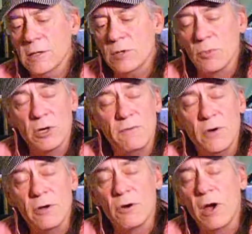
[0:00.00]
Some good
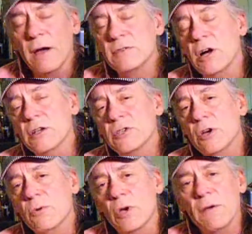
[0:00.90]
photographs
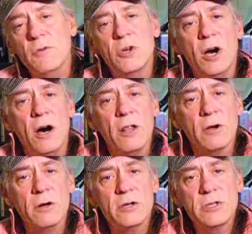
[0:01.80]
also will give you
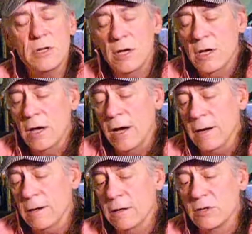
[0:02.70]
collars.
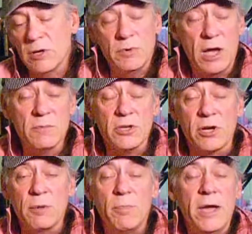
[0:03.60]
Sometimes
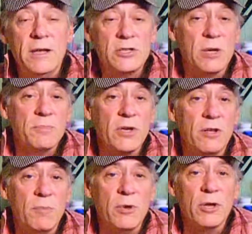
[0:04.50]
look at paint chips
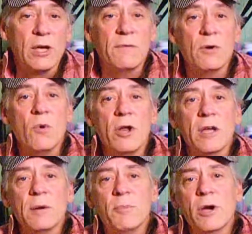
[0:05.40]
on the building if you're
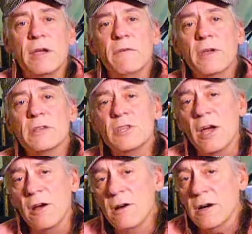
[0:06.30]
wanting a previous
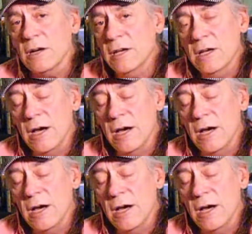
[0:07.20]
era.